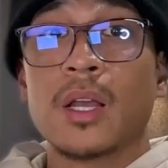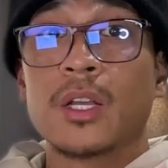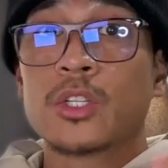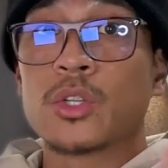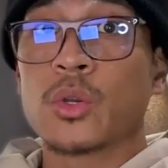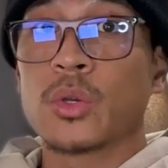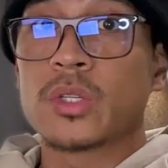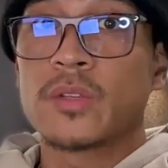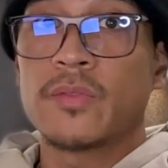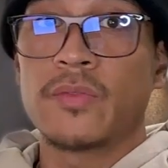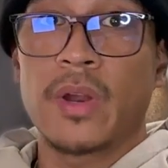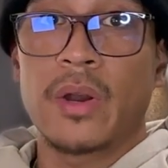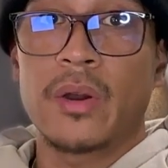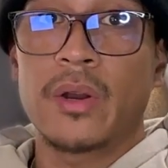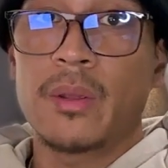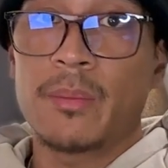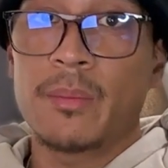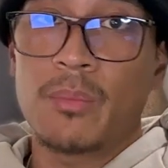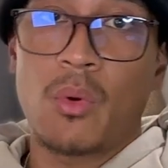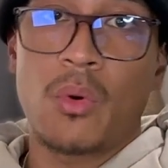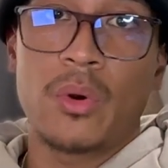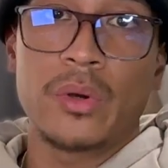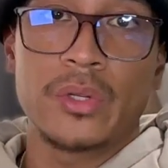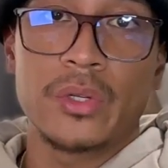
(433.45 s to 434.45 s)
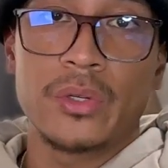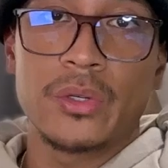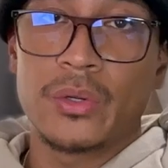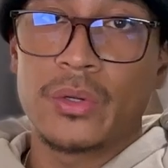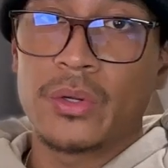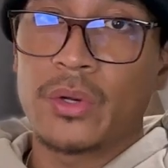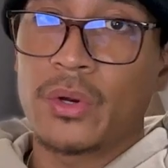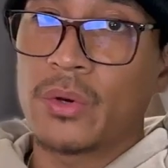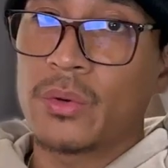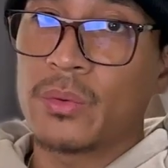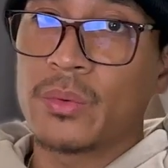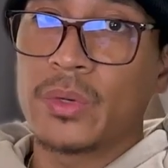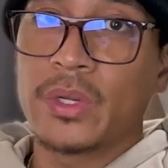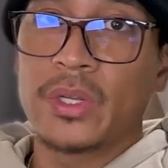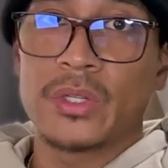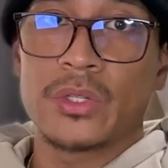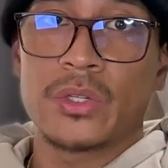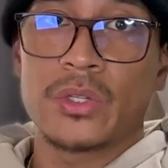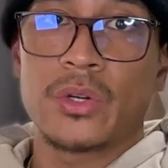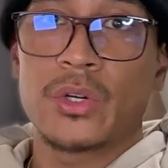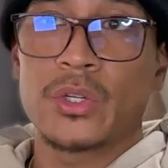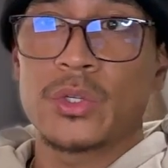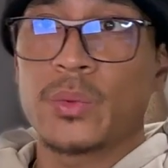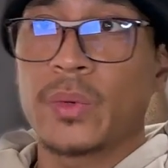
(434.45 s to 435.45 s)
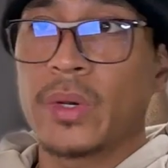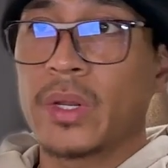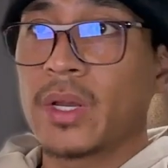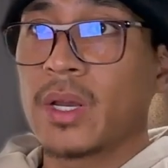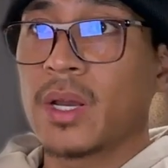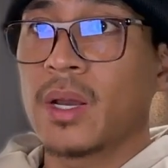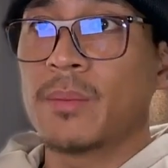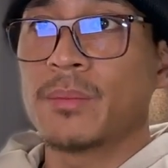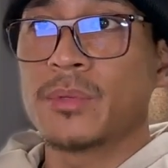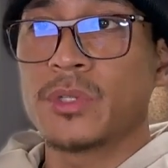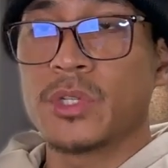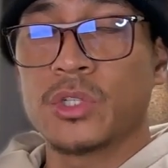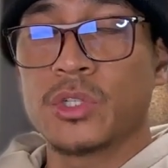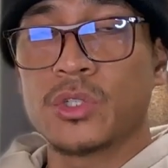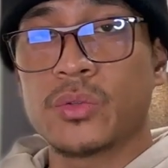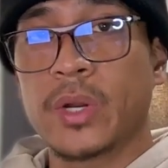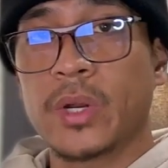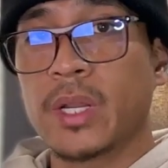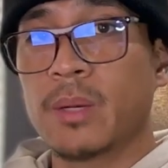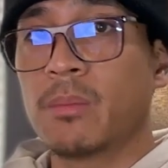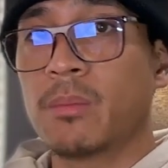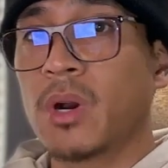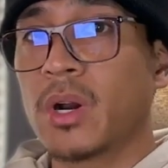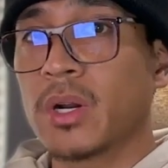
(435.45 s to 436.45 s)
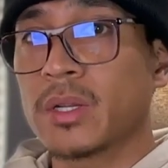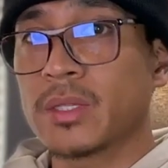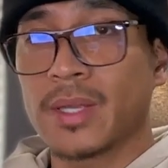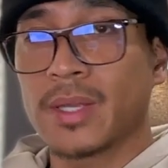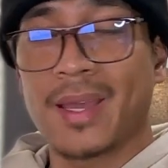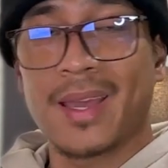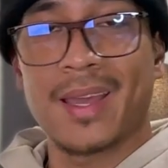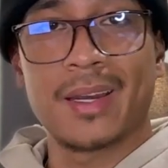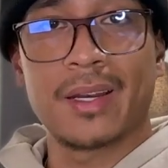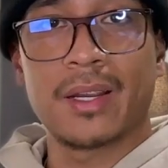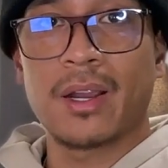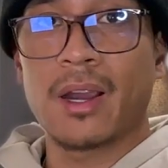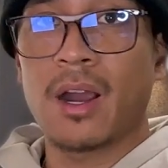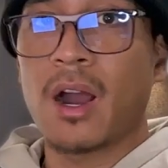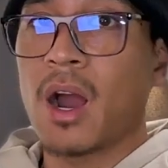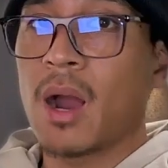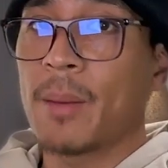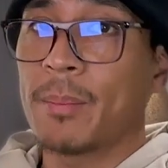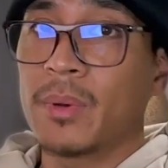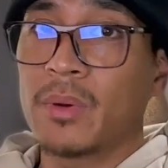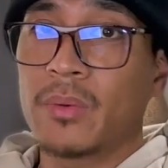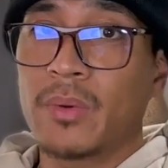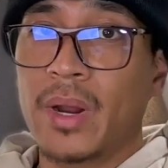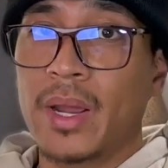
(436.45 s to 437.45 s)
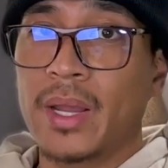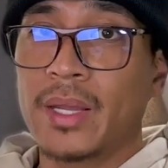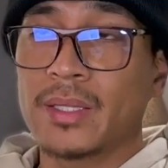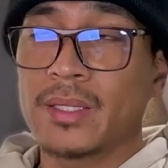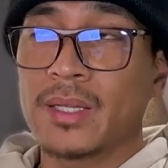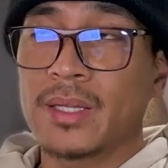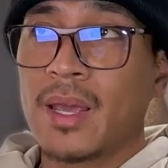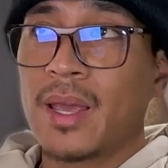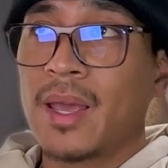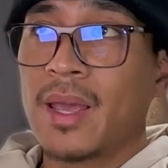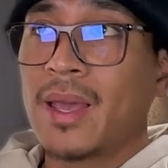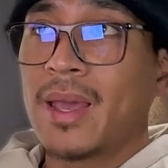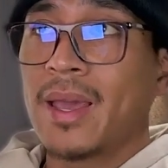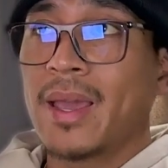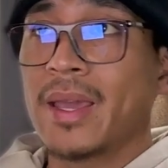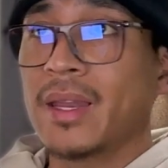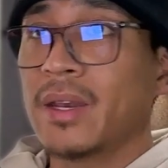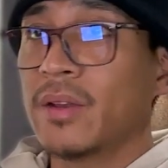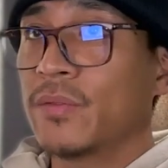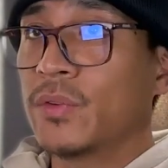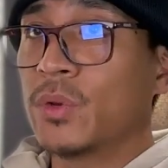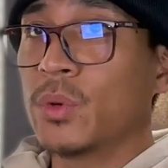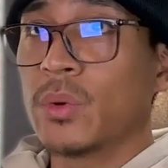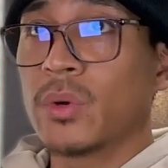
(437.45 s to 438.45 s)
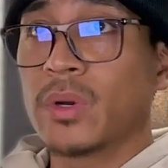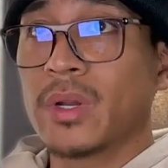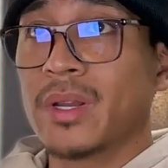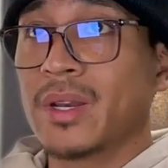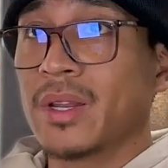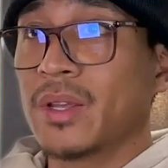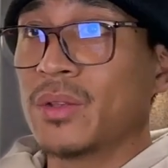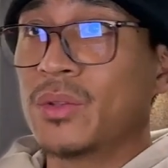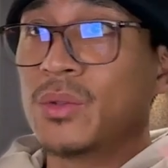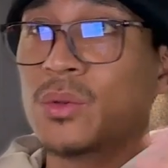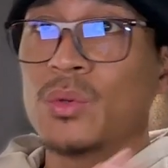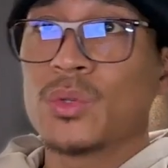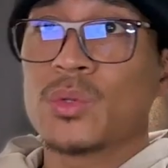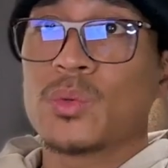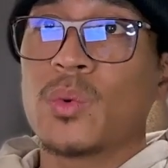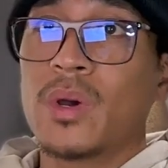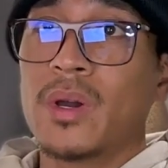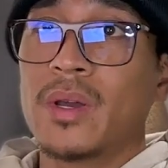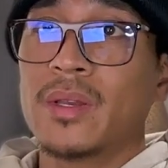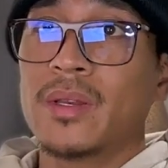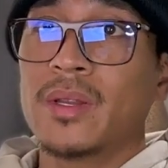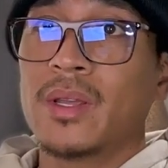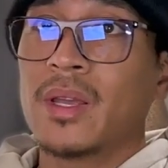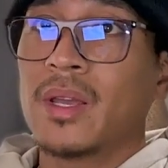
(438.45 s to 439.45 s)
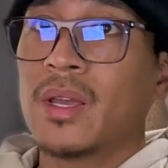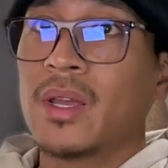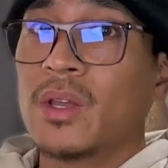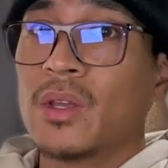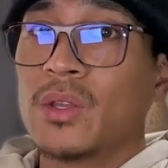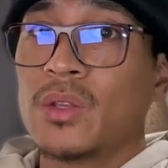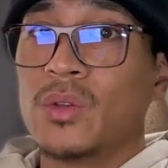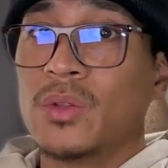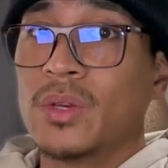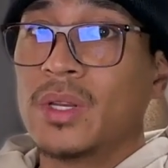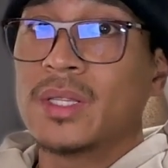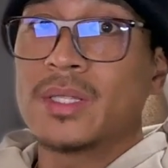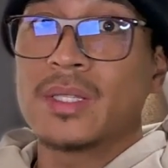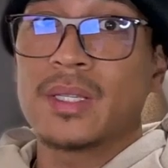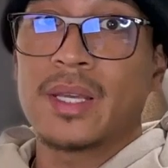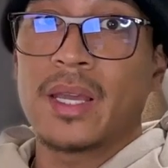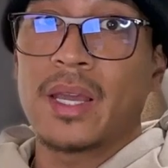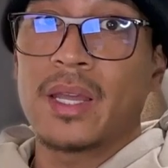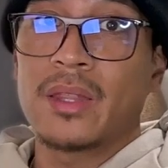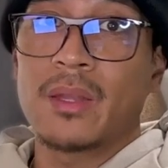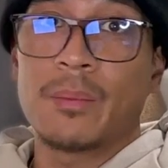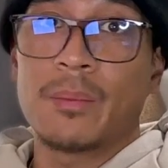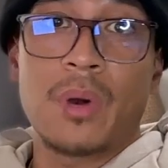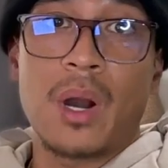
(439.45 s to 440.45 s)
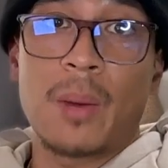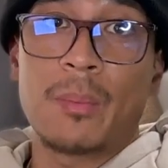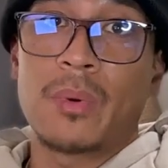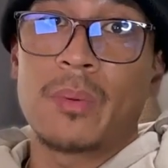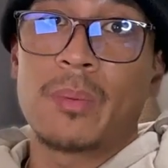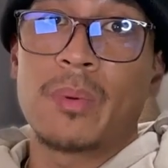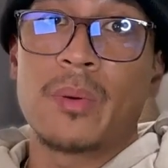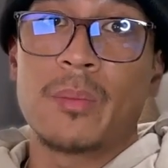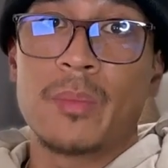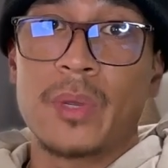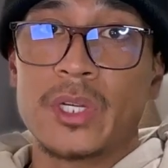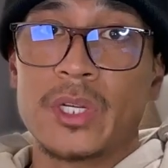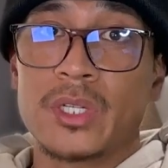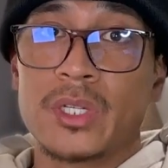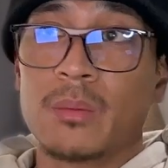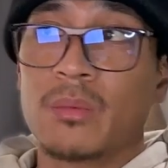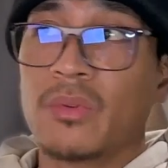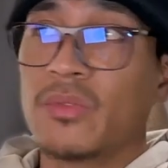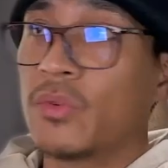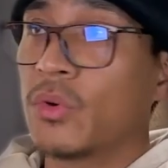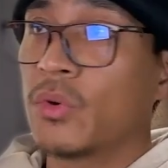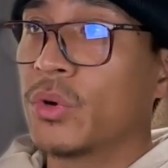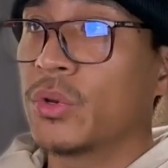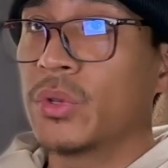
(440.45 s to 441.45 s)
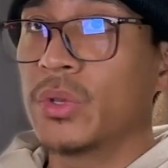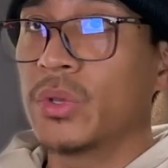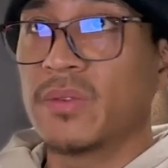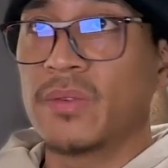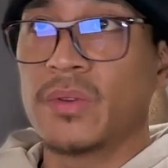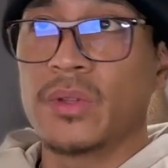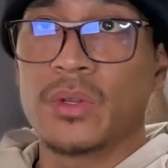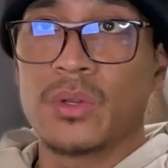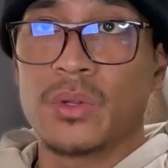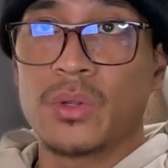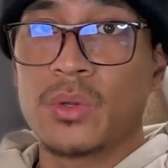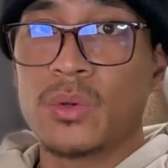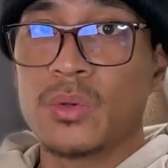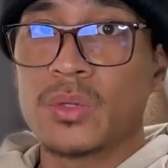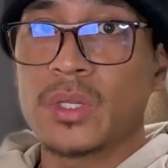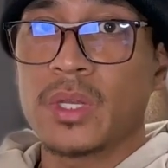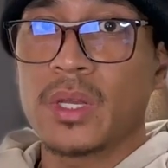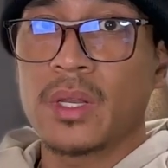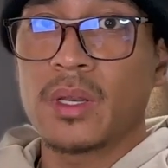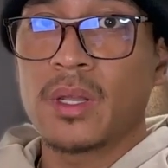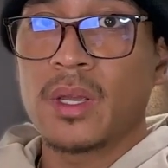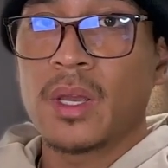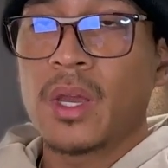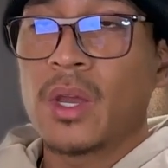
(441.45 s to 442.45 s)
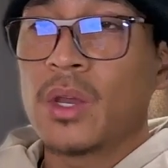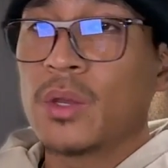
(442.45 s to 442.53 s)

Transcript: So it's very important to do your research when it comes to trademarks and copyright. And if you're going to use one, you need to get the proper permission before you even use it.